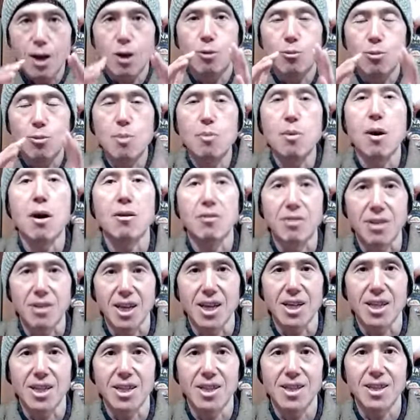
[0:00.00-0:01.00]
that of a
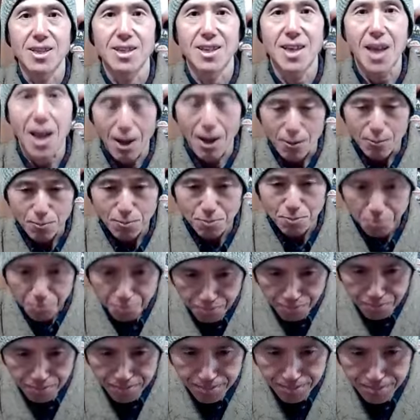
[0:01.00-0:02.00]
mountain. Yeah.
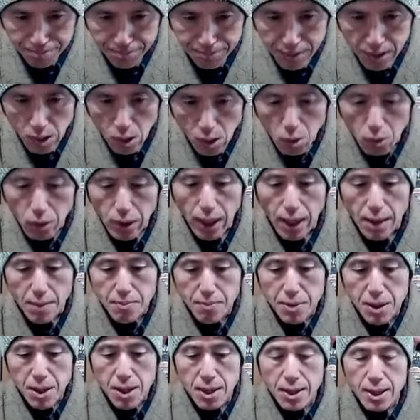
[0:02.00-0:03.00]

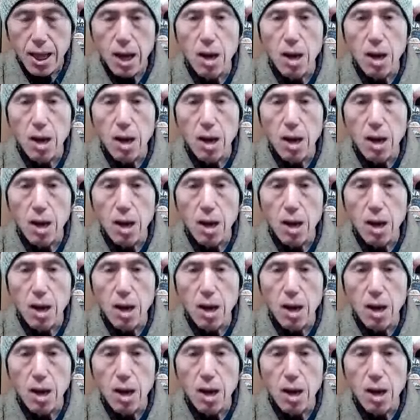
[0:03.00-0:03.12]
Okay.